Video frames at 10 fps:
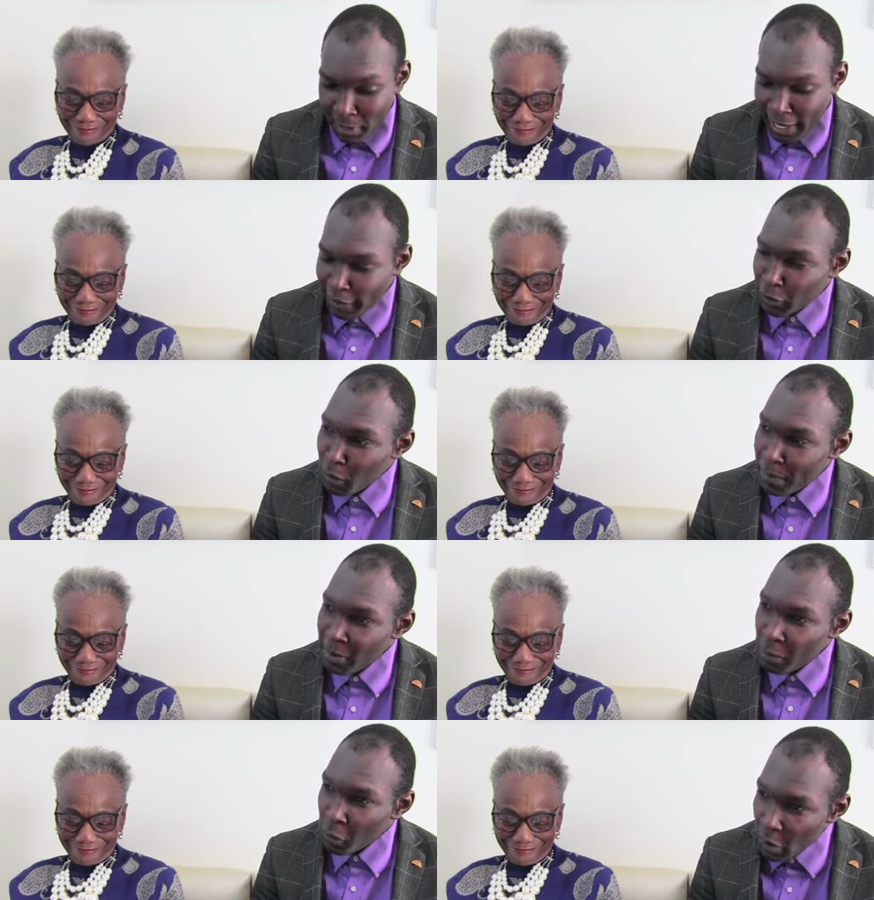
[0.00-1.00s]
Speaker 1: but
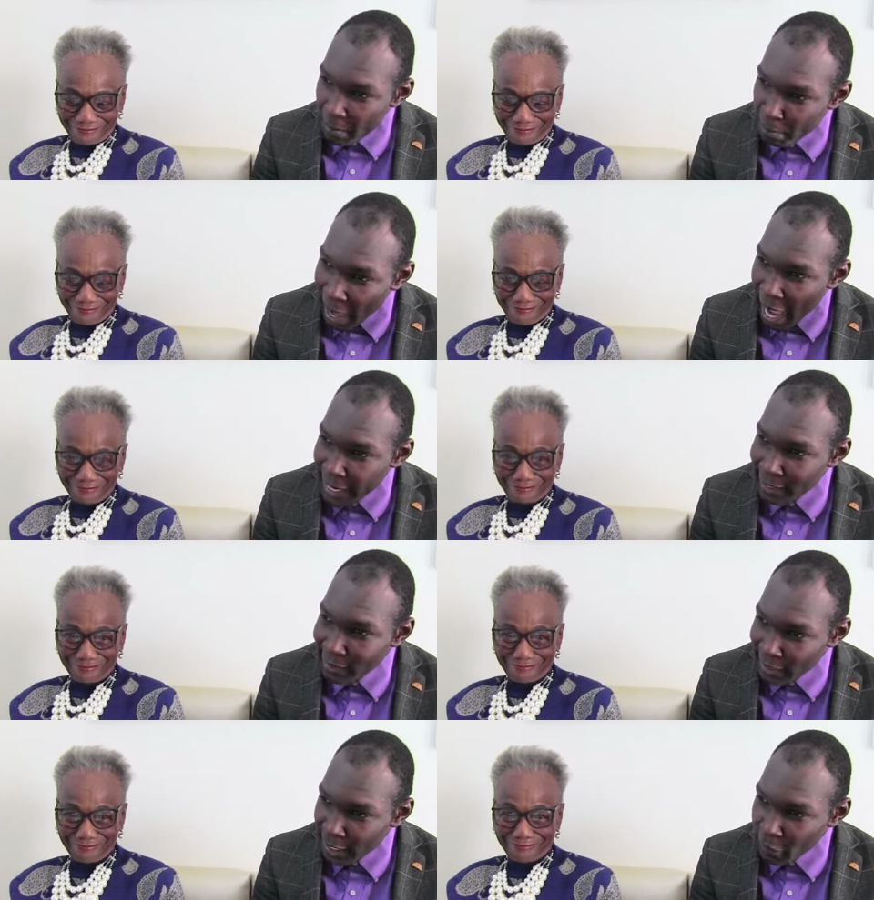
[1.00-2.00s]
Councilwoman, what
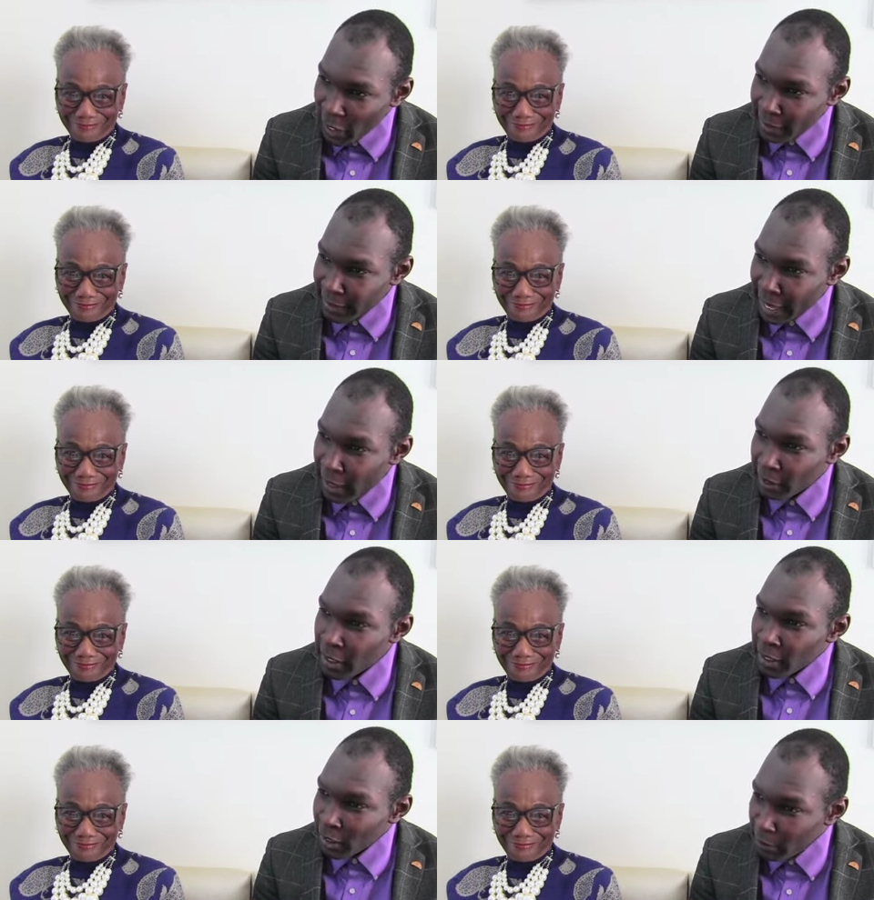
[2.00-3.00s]
buy-in is needed right
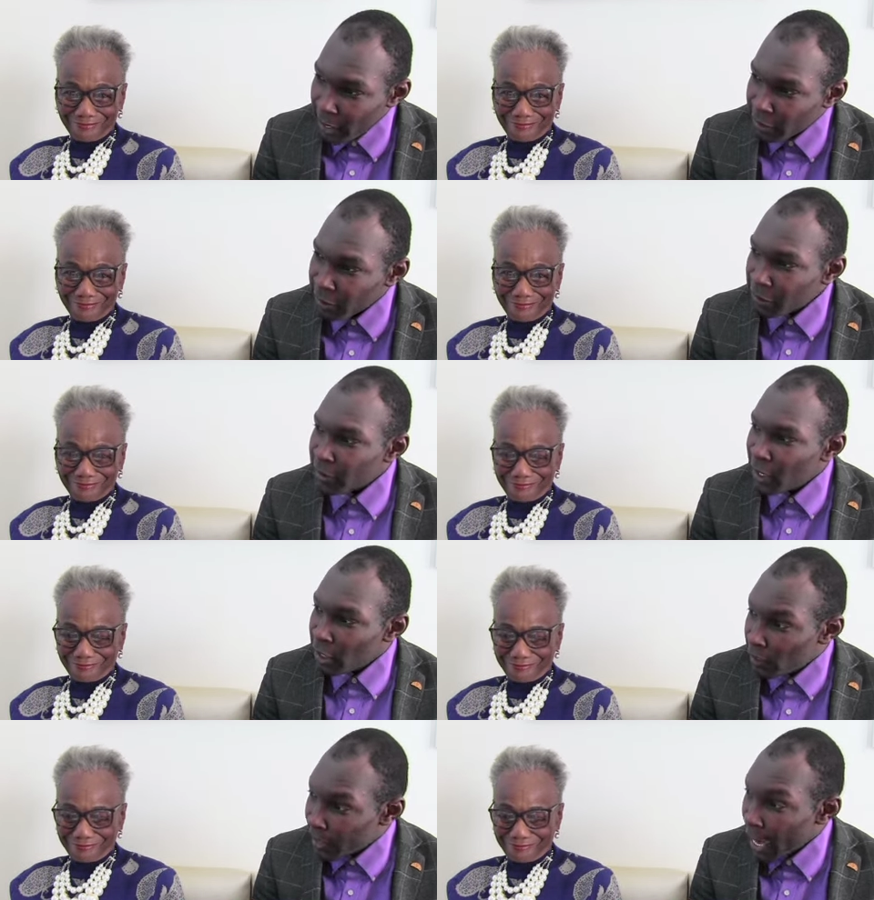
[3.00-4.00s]
now to make certain
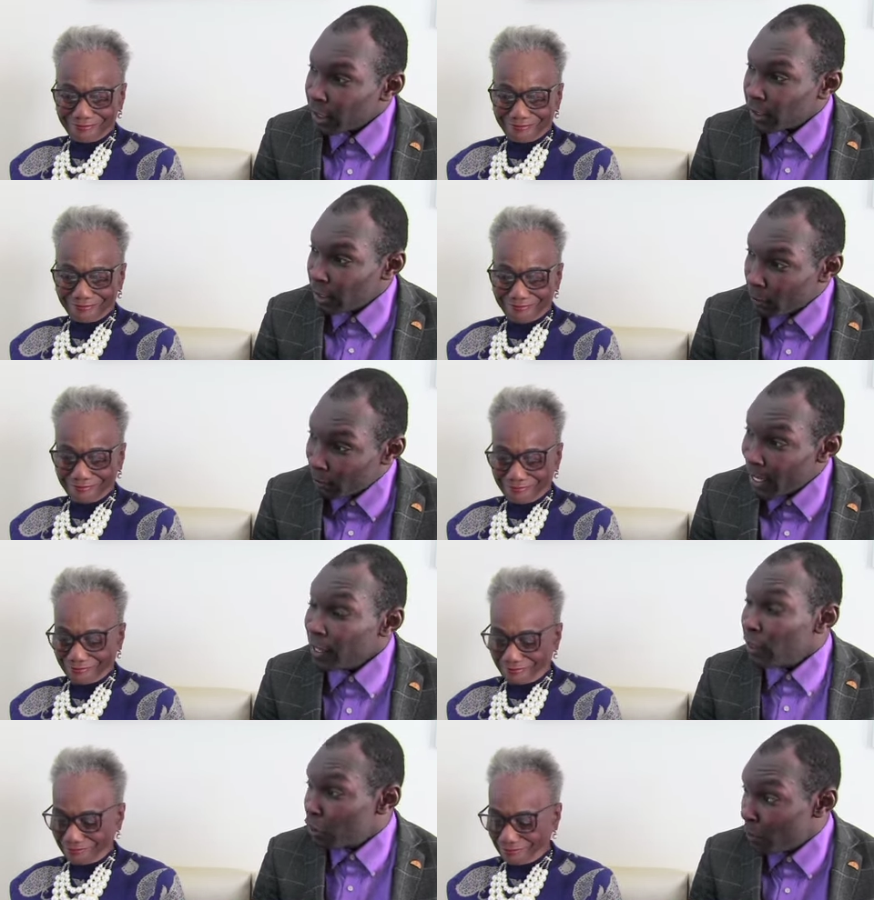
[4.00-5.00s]
that you can actually
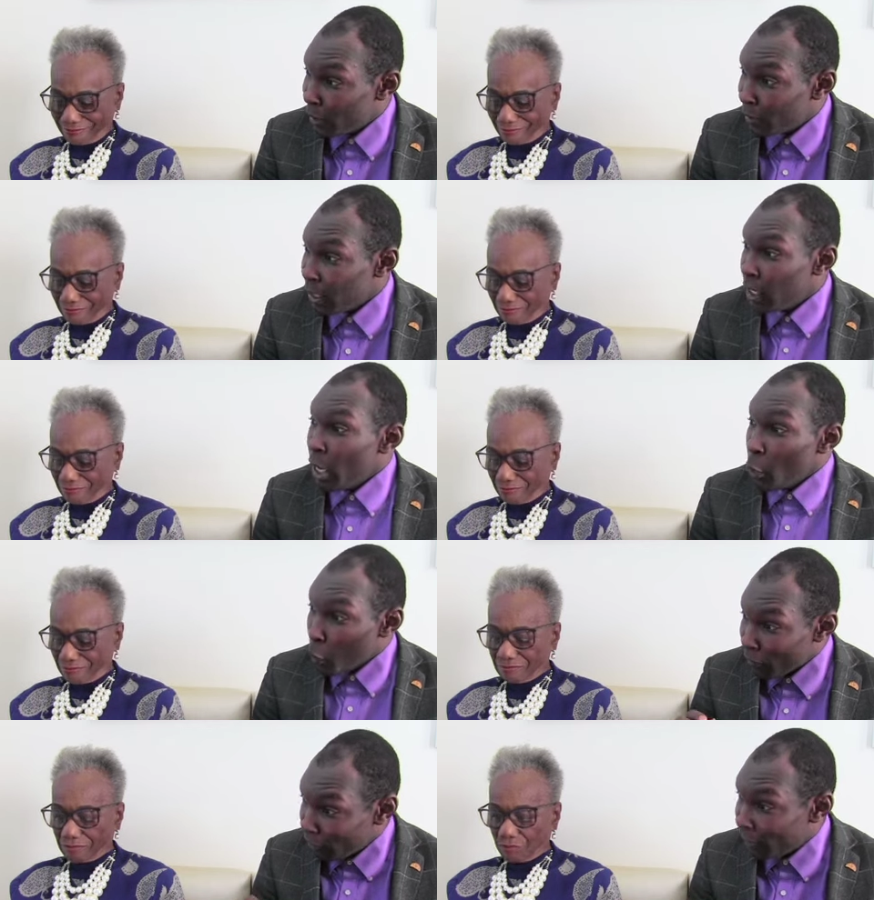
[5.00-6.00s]
connect this community
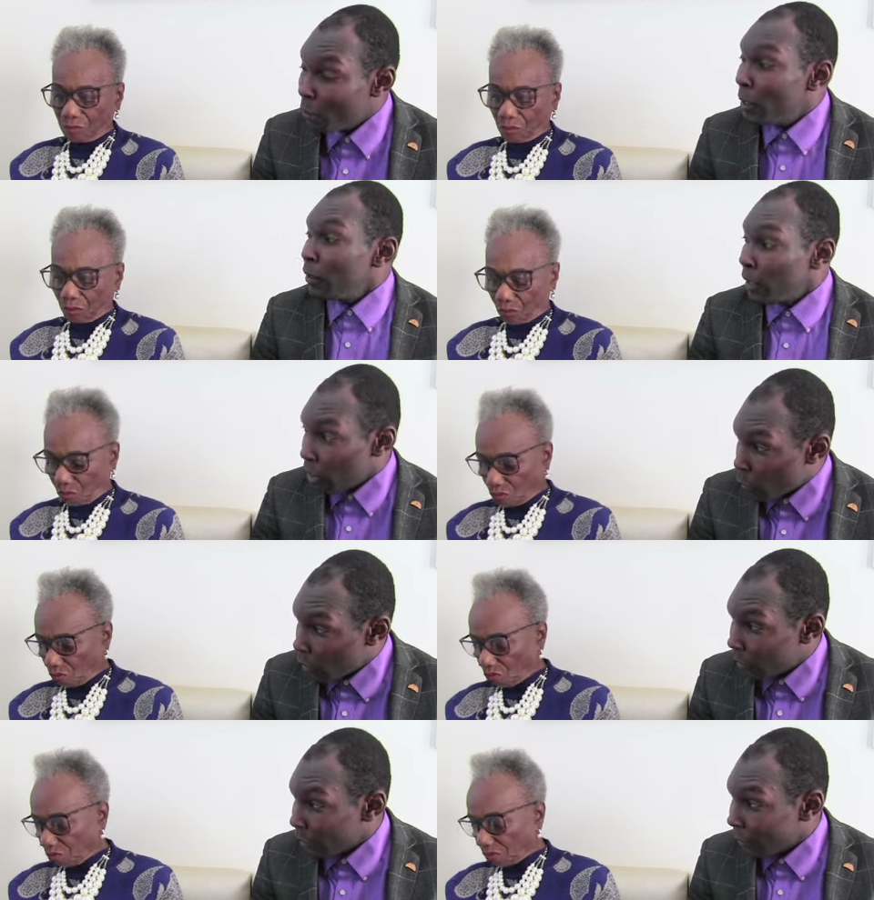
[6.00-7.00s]
with
Speaker 2: livability and
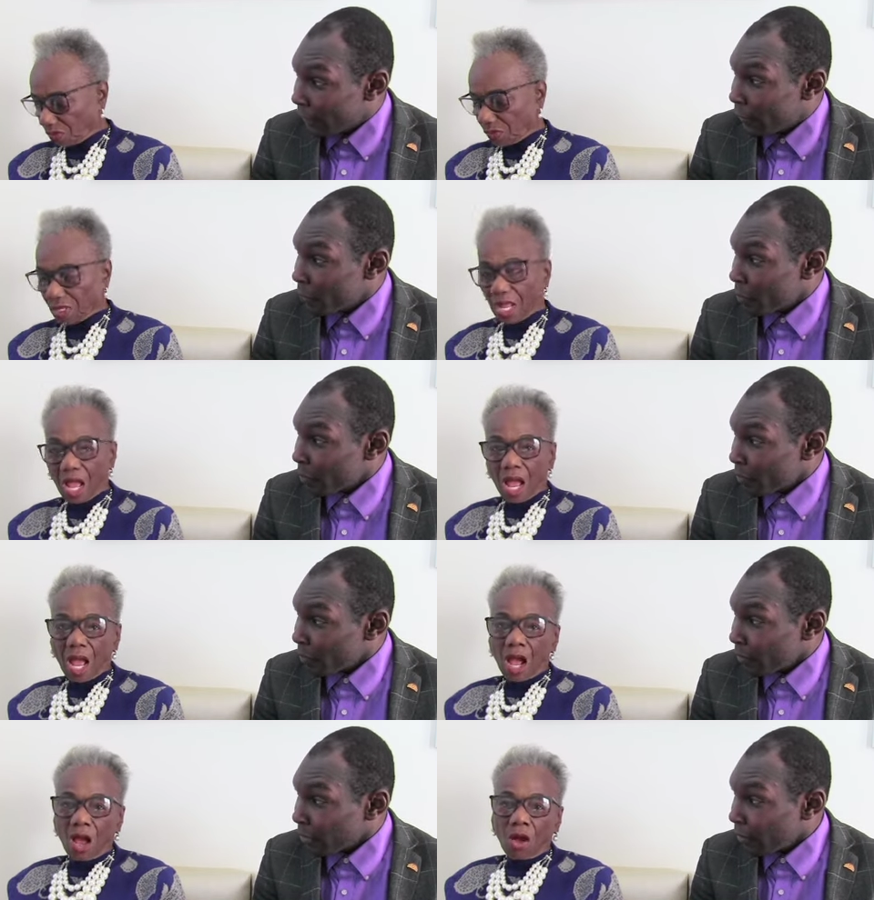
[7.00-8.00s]
quality life?
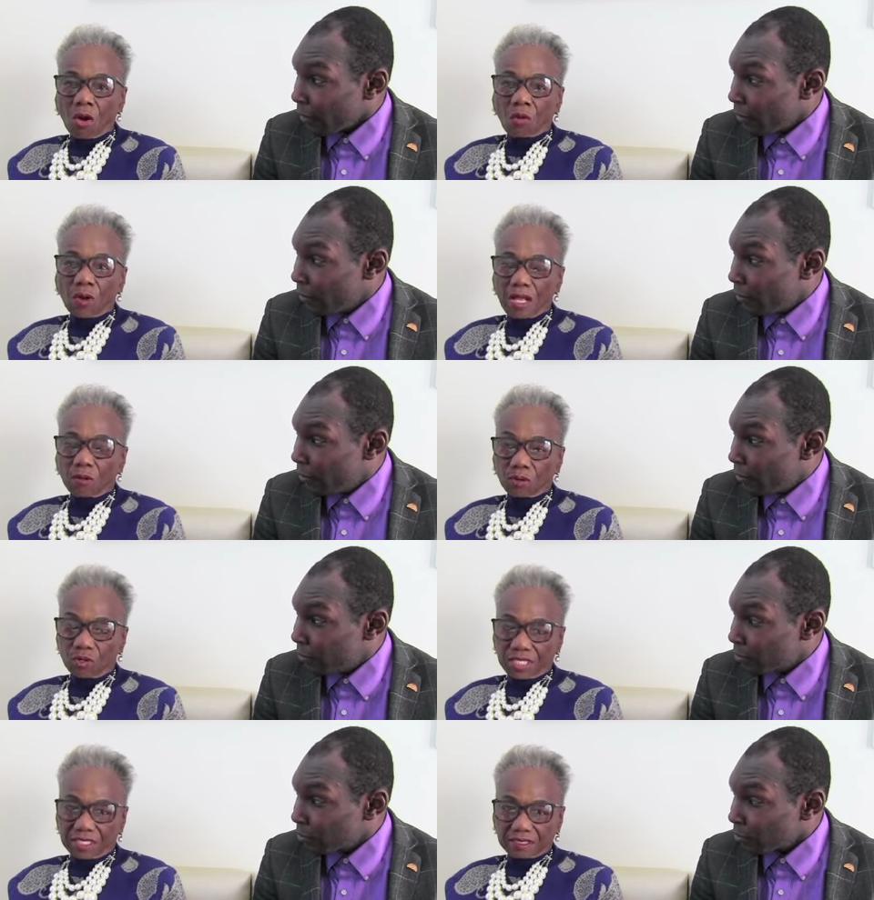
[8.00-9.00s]
Well,
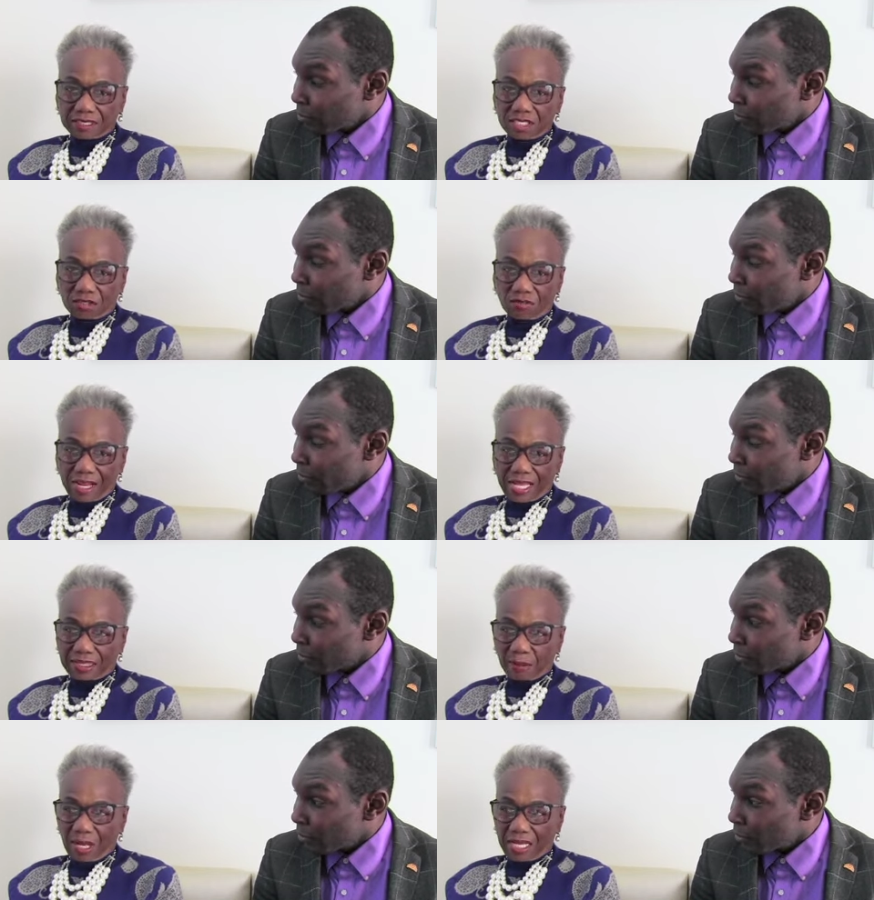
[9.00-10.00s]
when we looked at the
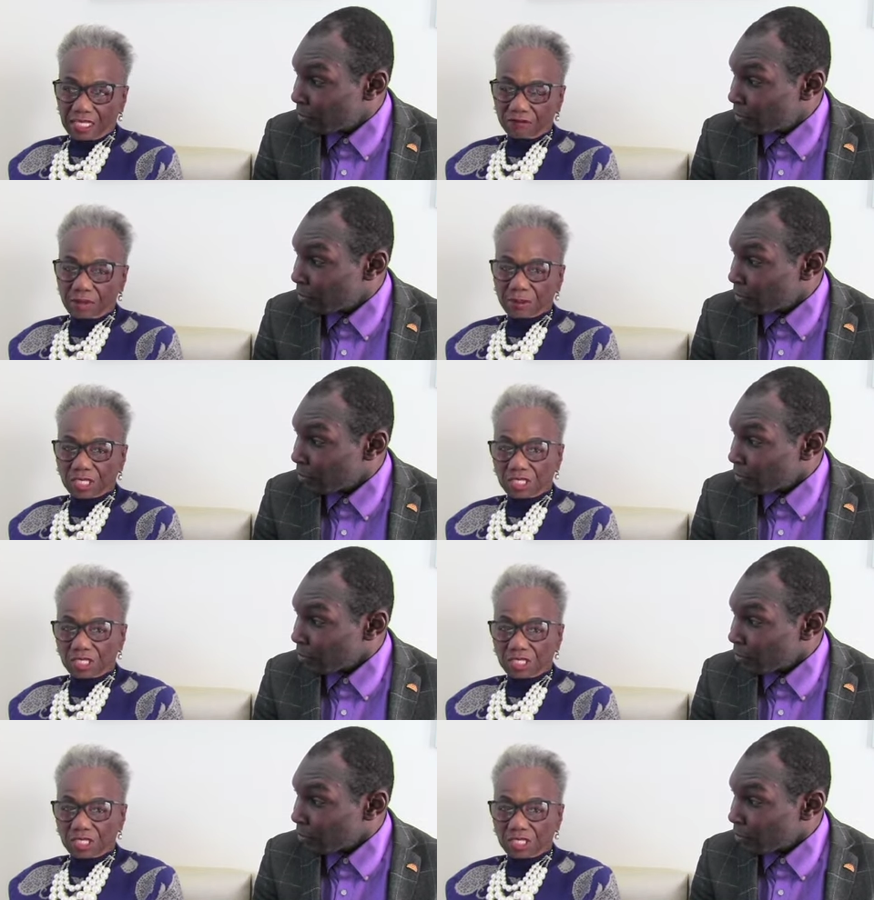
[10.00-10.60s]
grant, the buy-in from the